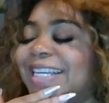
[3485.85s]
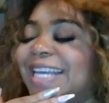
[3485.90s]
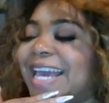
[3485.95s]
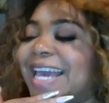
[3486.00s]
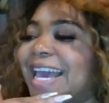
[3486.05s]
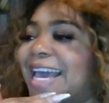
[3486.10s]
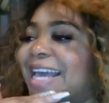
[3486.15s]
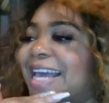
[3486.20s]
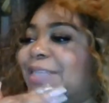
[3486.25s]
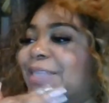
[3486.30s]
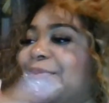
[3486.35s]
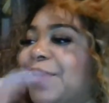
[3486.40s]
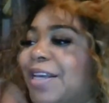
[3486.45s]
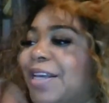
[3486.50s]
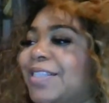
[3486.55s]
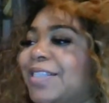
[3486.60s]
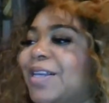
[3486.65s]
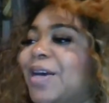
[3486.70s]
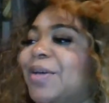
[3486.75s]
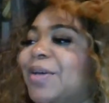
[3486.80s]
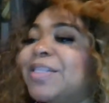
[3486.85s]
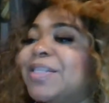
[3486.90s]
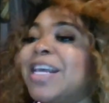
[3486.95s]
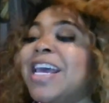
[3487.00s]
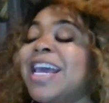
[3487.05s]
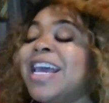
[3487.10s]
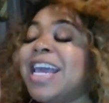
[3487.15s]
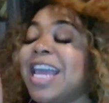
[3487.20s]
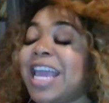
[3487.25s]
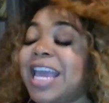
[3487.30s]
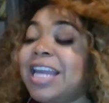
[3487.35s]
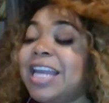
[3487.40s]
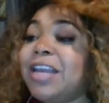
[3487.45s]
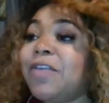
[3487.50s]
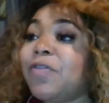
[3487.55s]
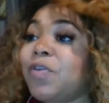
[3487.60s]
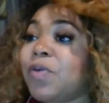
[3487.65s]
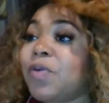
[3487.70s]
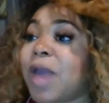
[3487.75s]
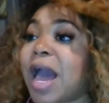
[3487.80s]
Yes, Bessos. Any of
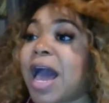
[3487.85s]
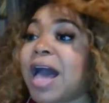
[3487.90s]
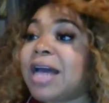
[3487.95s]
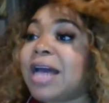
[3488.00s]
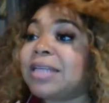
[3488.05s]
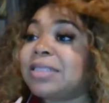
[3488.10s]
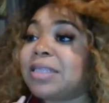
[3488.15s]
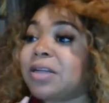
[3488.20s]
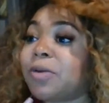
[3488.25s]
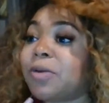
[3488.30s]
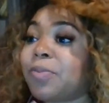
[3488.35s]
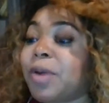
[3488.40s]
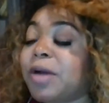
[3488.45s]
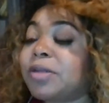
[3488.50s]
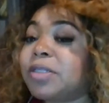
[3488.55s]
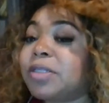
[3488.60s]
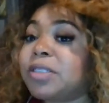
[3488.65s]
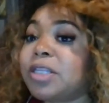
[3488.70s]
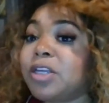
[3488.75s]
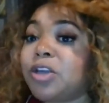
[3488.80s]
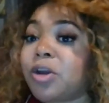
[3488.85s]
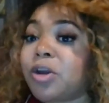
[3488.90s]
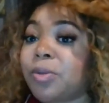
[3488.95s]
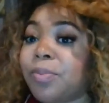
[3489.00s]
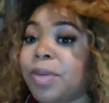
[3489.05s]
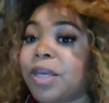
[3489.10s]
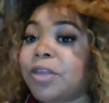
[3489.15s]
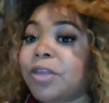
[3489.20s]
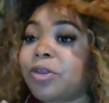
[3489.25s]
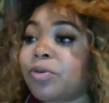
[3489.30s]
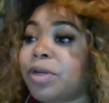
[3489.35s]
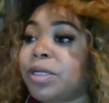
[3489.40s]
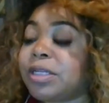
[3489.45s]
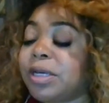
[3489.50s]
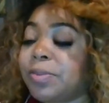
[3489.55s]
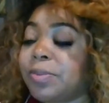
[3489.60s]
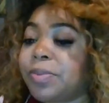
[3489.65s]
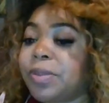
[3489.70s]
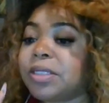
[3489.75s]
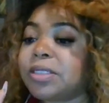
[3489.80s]
you guys that are purchasing your Big 3
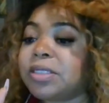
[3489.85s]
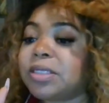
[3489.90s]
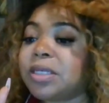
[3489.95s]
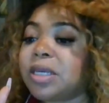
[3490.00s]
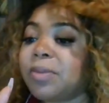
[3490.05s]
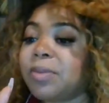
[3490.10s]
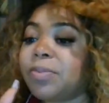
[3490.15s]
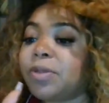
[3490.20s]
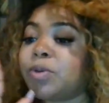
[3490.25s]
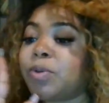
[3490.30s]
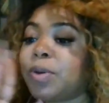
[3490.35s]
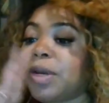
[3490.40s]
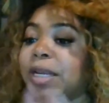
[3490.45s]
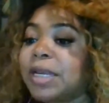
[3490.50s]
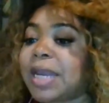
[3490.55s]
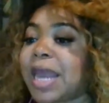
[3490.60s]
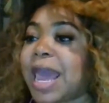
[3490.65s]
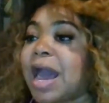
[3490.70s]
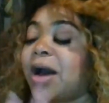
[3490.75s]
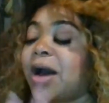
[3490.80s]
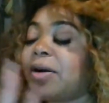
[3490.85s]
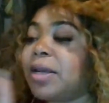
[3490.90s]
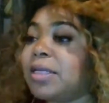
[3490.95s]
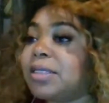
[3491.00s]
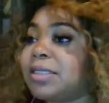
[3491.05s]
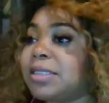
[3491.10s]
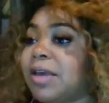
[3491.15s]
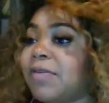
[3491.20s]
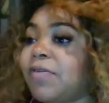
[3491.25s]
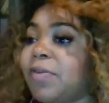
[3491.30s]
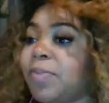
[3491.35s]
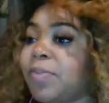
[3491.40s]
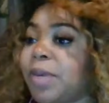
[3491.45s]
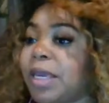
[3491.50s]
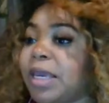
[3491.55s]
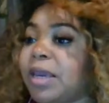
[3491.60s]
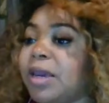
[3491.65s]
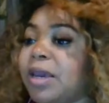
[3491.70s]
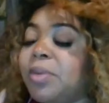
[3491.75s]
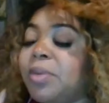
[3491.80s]
templates in between now and 7
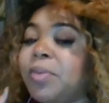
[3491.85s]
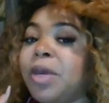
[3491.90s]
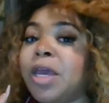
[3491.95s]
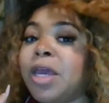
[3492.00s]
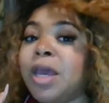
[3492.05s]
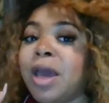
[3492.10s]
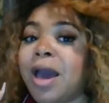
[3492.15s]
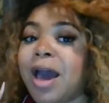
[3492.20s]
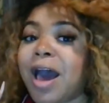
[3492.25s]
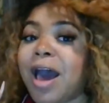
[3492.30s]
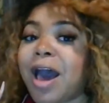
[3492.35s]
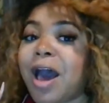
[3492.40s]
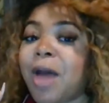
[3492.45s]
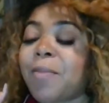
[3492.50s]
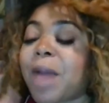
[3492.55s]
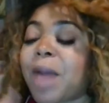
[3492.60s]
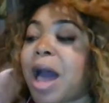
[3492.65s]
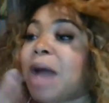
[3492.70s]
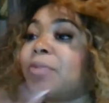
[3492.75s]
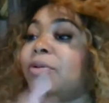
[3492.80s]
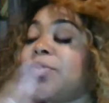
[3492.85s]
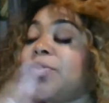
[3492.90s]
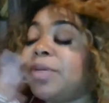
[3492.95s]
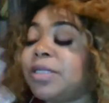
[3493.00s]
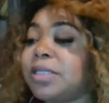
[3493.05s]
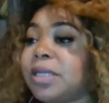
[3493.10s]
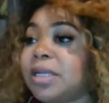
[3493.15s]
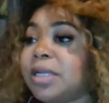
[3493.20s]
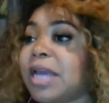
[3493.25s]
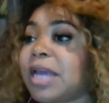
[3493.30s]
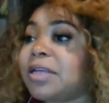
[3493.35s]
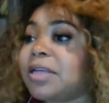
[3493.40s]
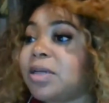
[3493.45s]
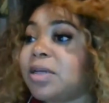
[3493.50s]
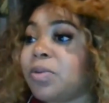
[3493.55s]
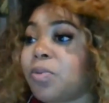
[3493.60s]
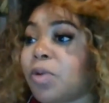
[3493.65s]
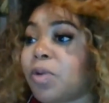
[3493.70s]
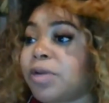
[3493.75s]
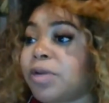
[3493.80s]
p.m., I will be
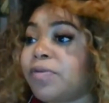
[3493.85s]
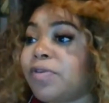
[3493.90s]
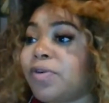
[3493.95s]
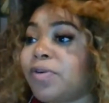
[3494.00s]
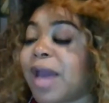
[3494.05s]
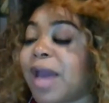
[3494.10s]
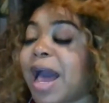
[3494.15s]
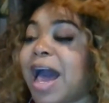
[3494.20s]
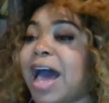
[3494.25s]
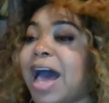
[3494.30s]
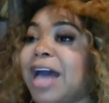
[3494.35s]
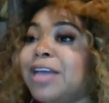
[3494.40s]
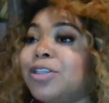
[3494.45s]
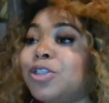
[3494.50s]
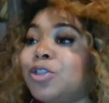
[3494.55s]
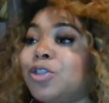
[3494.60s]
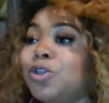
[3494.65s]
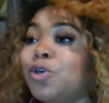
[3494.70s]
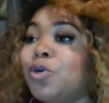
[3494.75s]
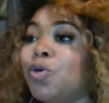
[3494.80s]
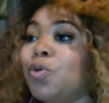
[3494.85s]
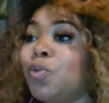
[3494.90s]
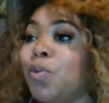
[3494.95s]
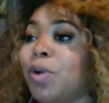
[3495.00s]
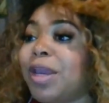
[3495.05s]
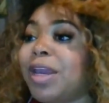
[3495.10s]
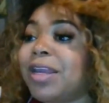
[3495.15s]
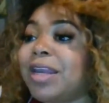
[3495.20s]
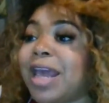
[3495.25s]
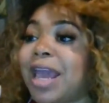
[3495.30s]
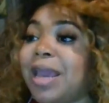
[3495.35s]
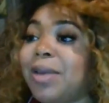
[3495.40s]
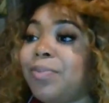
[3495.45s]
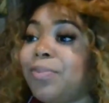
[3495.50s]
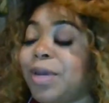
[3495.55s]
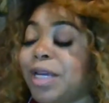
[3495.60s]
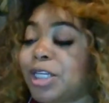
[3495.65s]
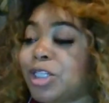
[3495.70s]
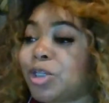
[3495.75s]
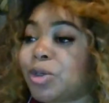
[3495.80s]
selecting one of you guys to win a
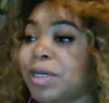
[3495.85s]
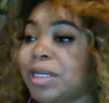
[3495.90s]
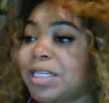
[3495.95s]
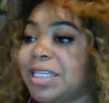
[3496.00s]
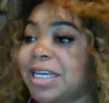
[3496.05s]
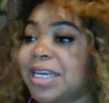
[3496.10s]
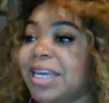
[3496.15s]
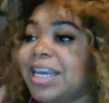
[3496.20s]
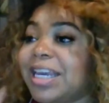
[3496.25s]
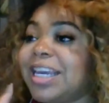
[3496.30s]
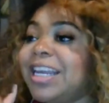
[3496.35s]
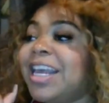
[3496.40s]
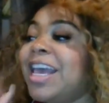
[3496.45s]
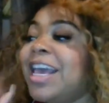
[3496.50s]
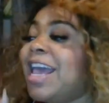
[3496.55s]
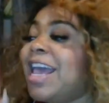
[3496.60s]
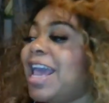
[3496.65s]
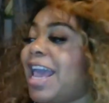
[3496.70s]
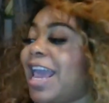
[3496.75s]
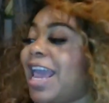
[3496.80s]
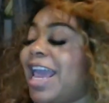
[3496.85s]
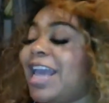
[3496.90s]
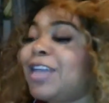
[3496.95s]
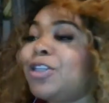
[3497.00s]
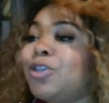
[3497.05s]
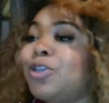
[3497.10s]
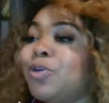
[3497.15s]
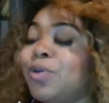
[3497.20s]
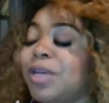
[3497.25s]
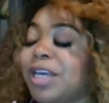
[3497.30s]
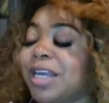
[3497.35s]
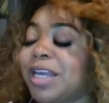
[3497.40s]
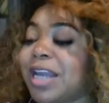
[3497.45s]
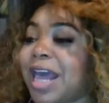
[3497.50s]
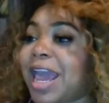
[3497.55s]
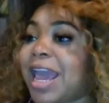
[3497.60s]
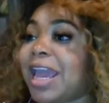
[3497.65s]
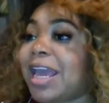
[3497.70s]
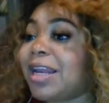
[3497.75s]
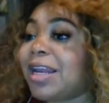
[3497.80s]
Big Tree ticket and to get
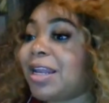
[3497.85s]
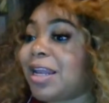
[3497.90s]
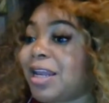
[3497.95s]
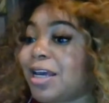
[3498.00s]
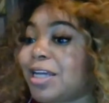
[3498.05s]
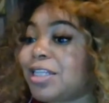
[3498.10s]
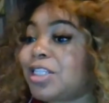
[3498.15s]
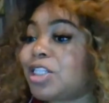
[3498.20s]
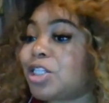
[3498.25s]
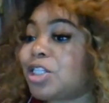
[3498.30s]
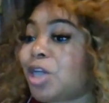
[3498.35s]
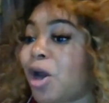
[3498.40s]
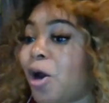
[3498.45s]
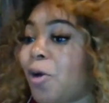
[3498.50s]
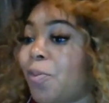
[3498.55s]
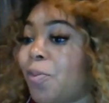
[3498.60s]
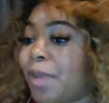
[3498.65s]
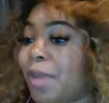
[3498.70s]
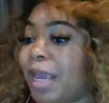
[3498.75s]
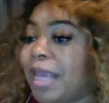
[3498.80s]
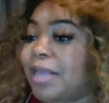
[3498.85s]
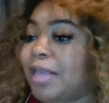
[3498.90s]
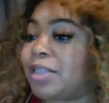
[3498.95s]
a lunch on me.